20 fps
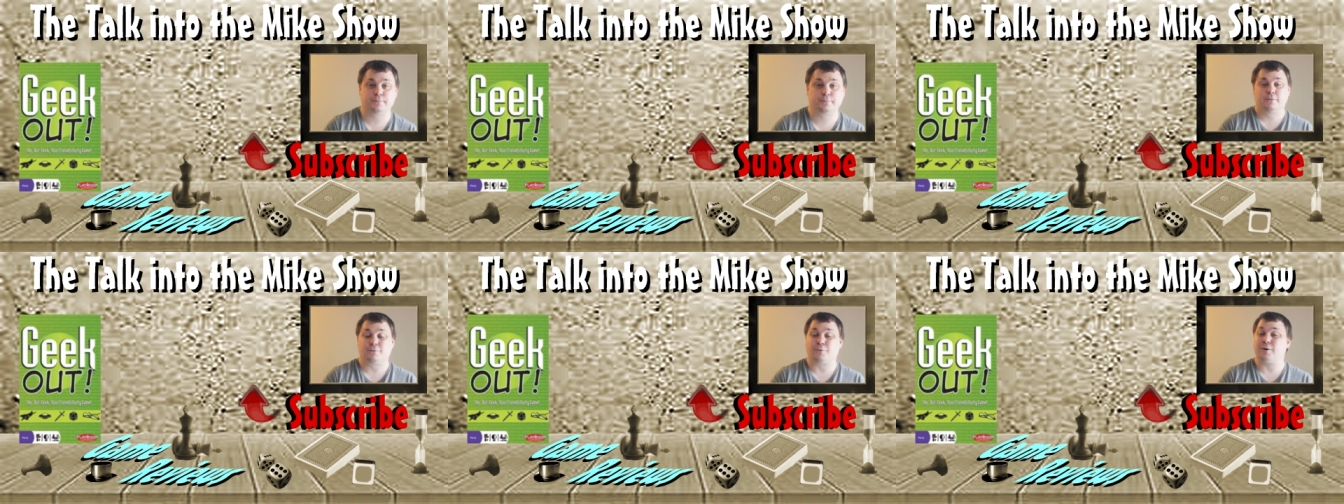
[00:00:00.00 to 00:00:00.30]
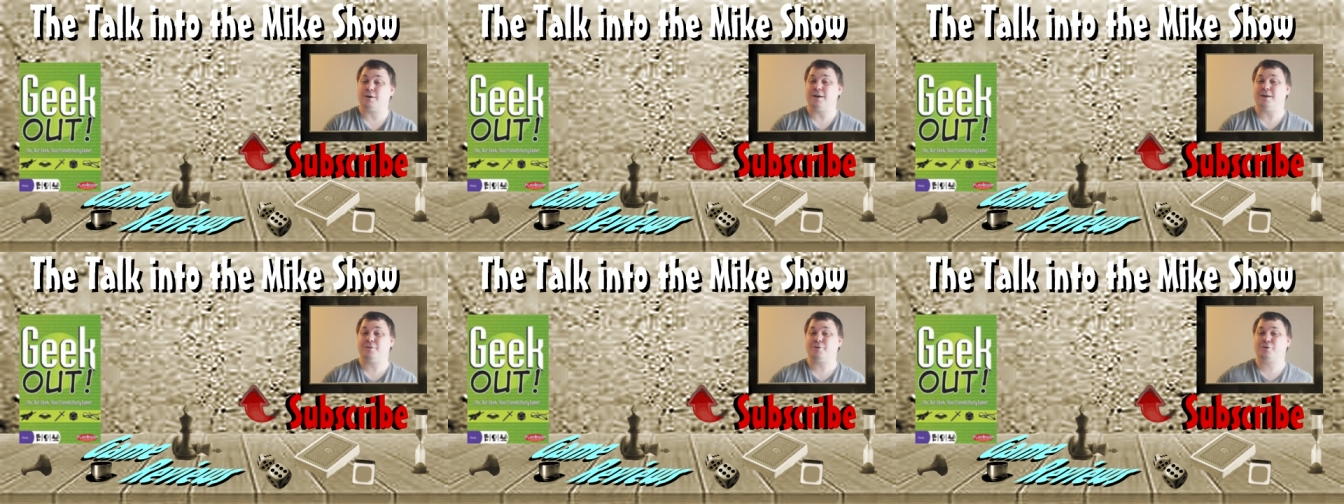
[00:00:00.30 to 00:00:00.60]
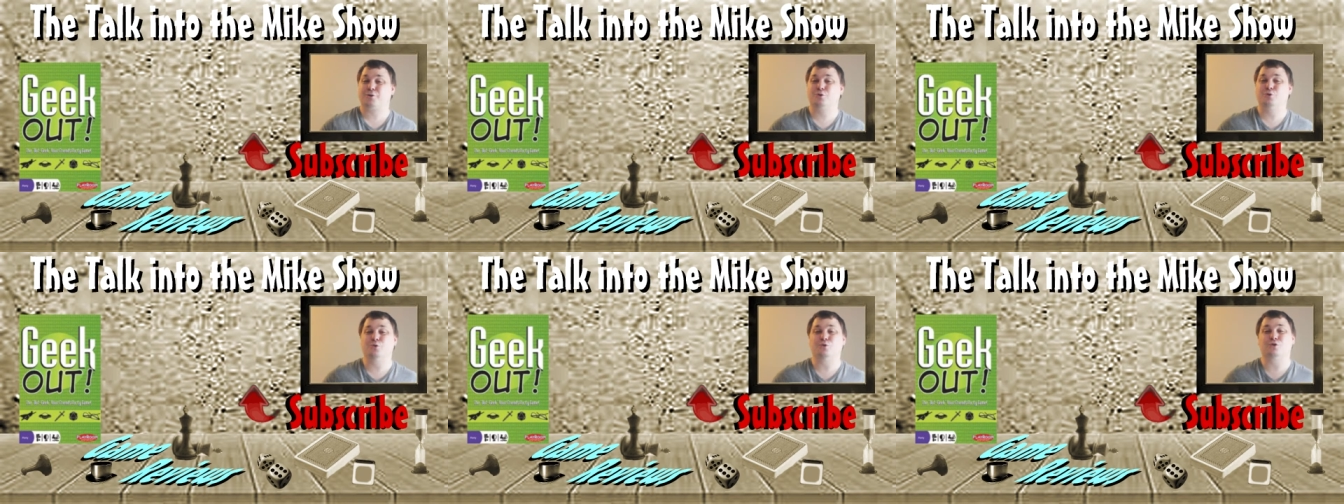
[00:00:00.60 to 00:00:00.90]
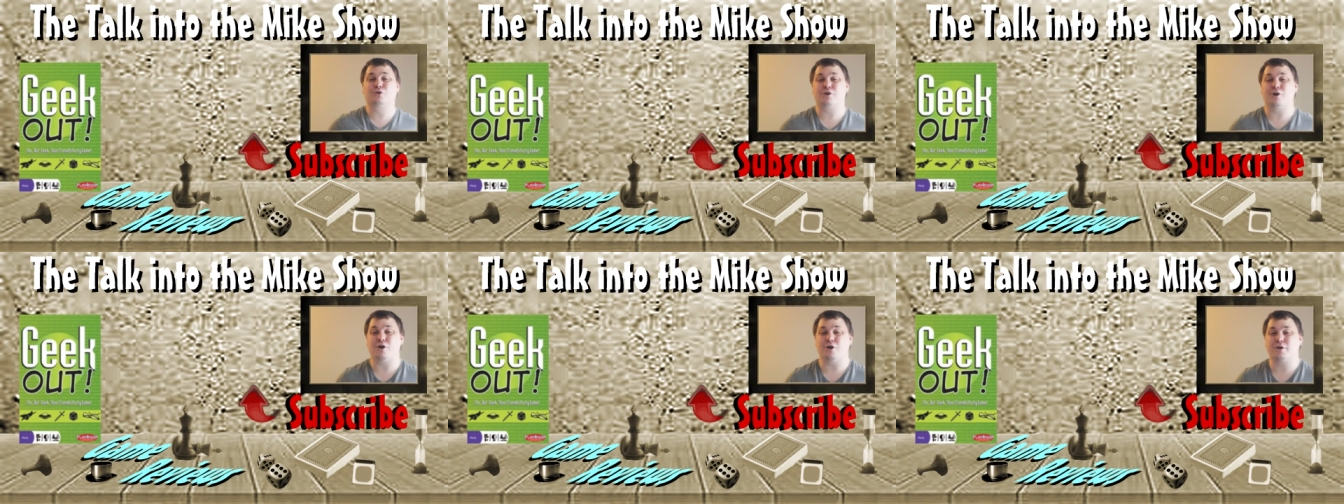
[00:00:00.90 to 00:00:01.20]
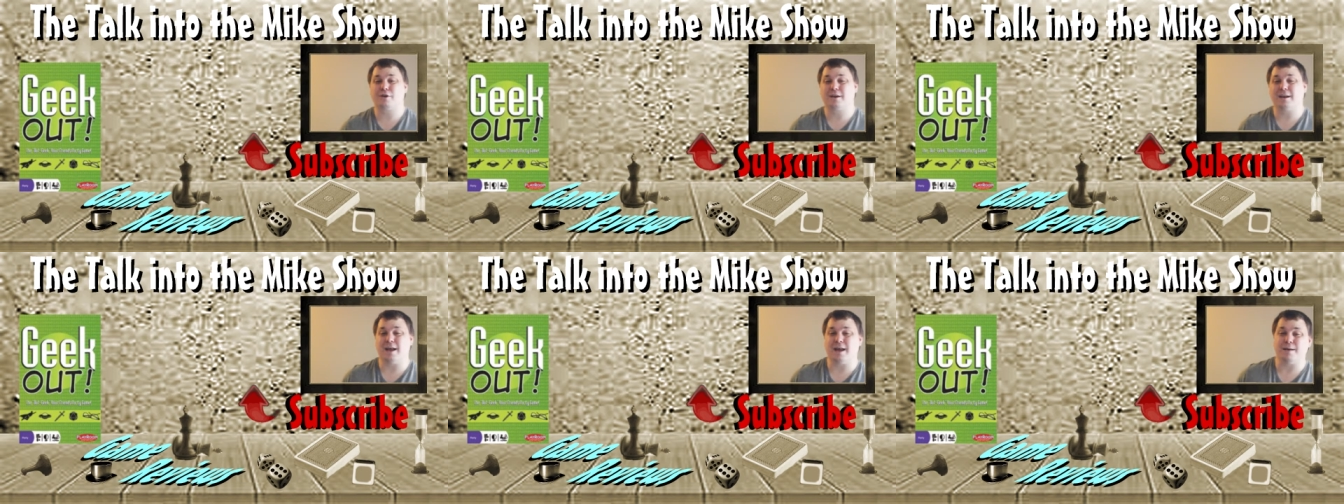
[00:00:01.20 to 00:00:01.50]
For another cool
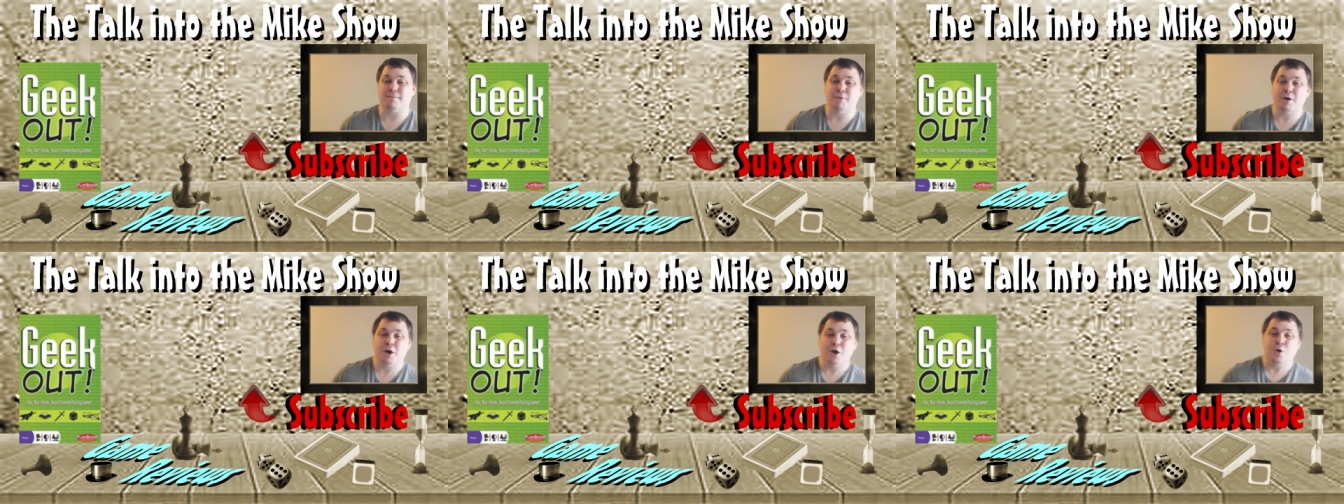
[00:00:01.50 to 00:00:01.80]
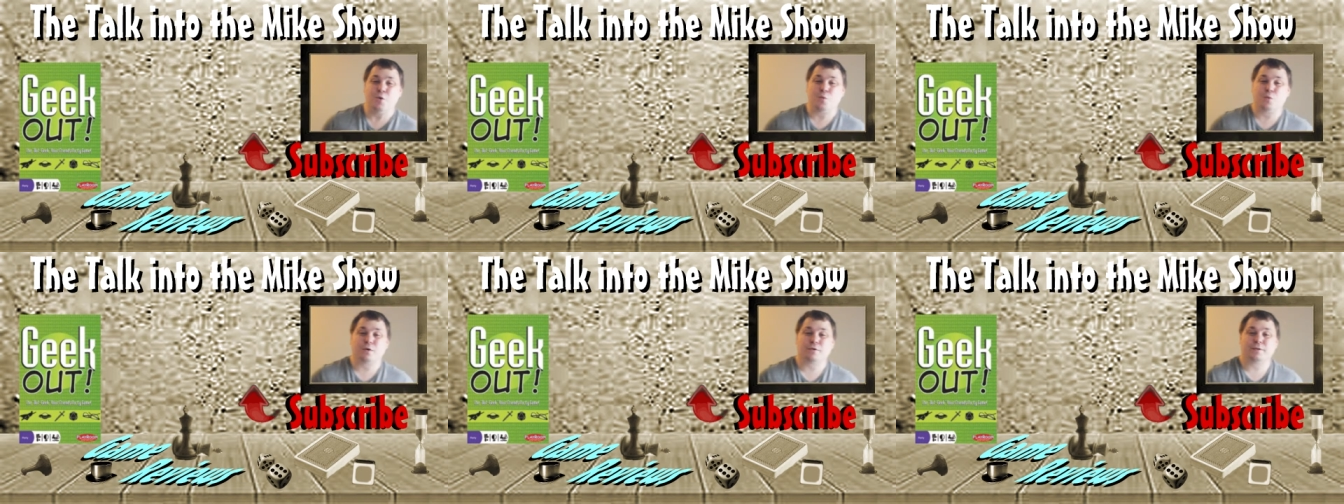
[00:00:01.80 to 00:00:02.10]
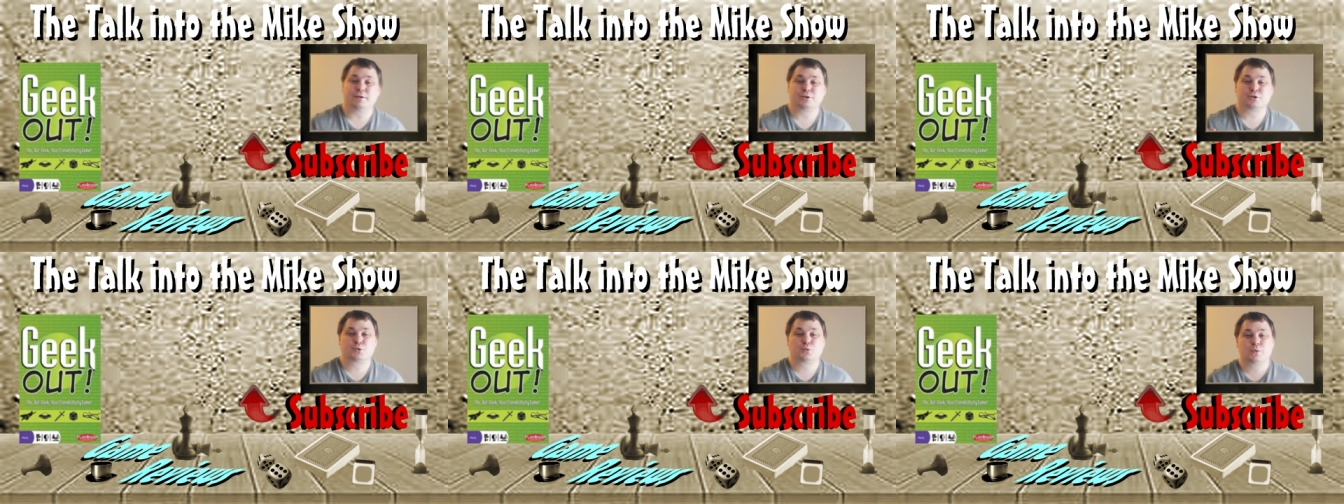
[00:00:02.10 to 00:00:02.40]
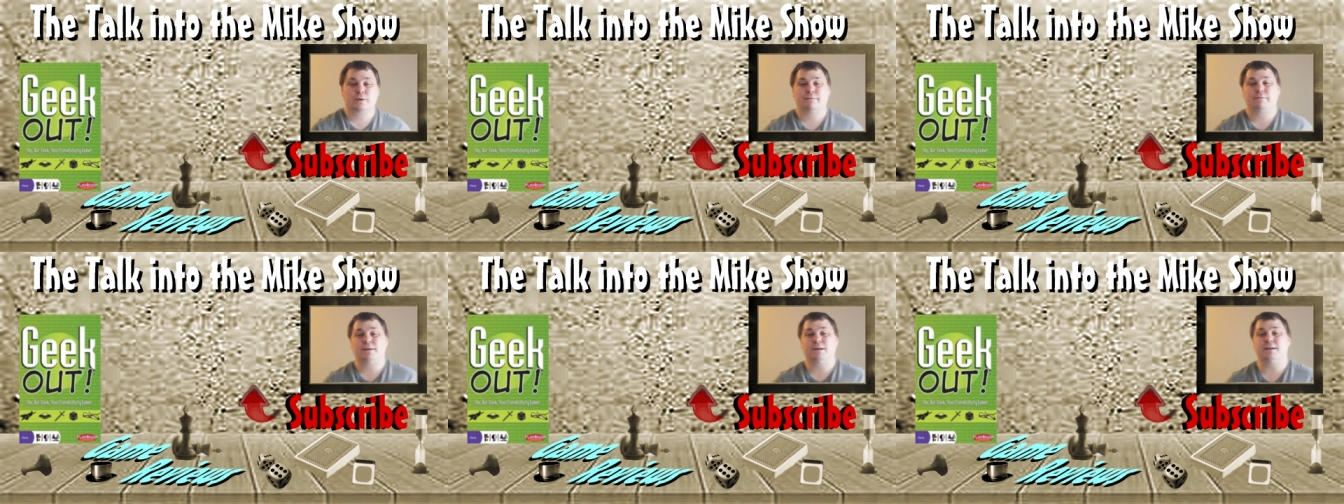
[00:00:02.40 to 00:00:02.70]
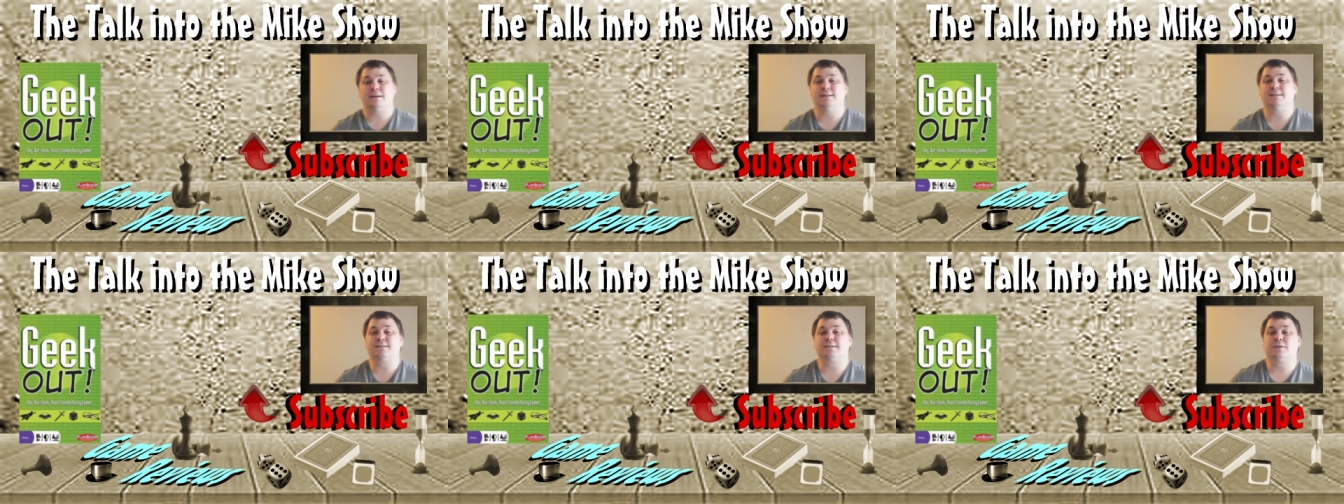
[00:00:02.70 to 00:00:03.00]
card game where the trivia
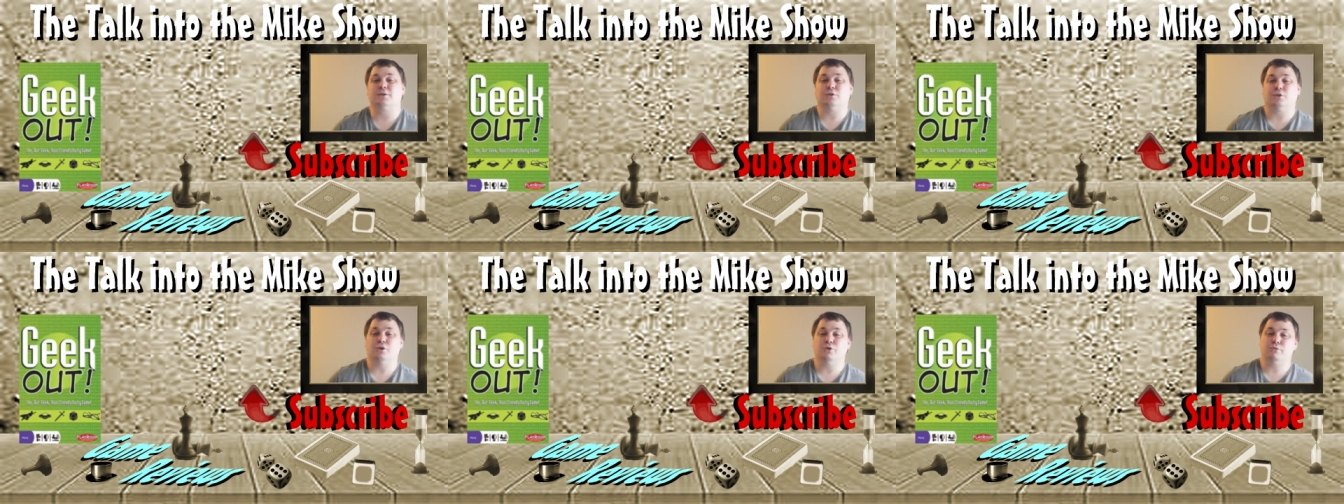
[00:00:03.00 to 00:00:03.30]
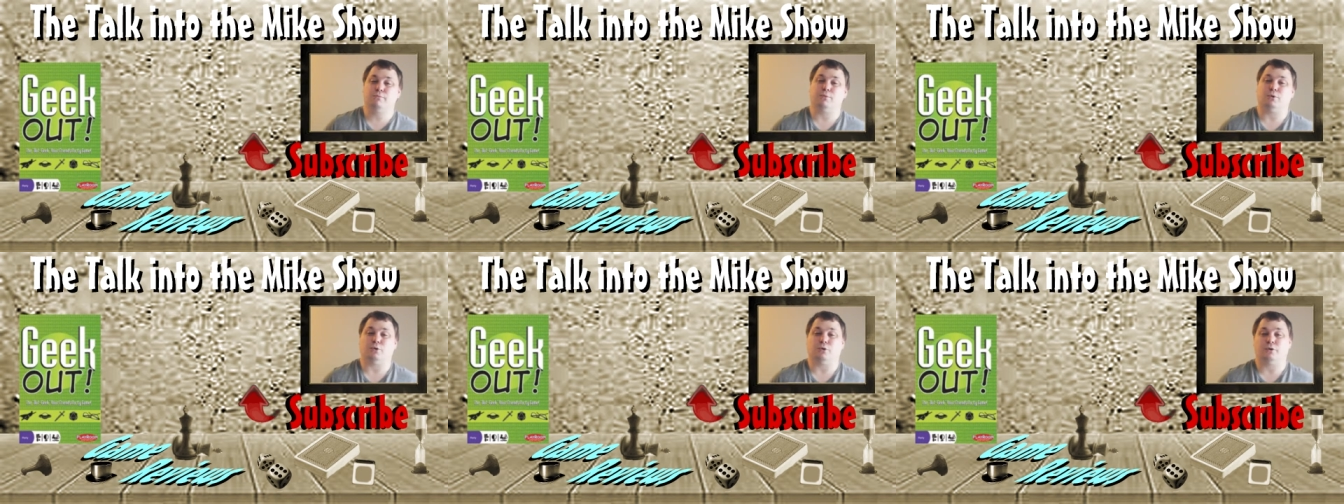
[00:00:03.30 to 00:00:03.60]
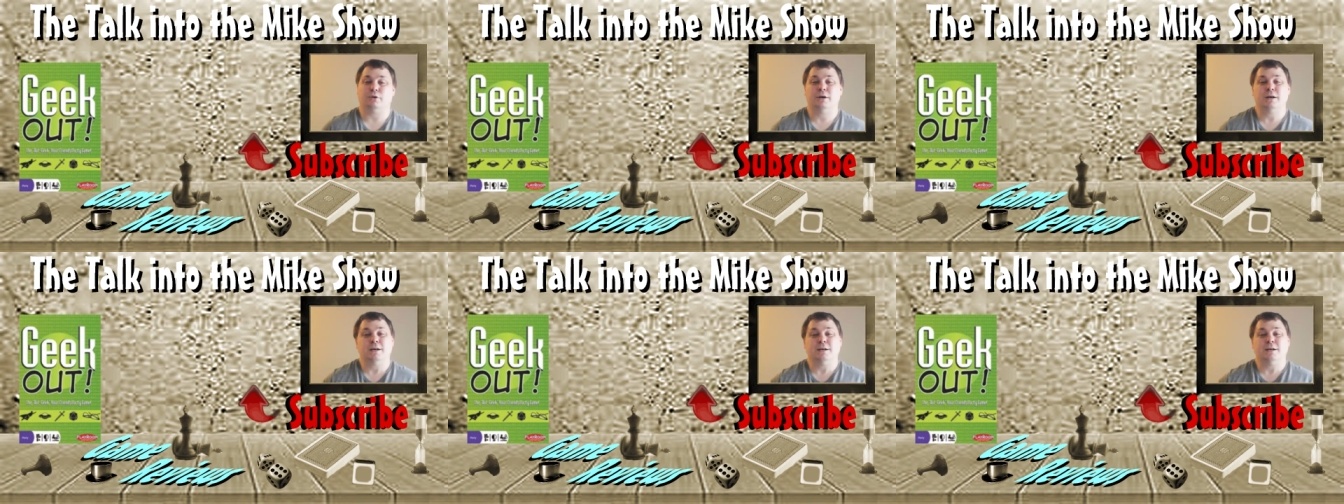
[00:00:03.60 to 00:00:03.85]
is global,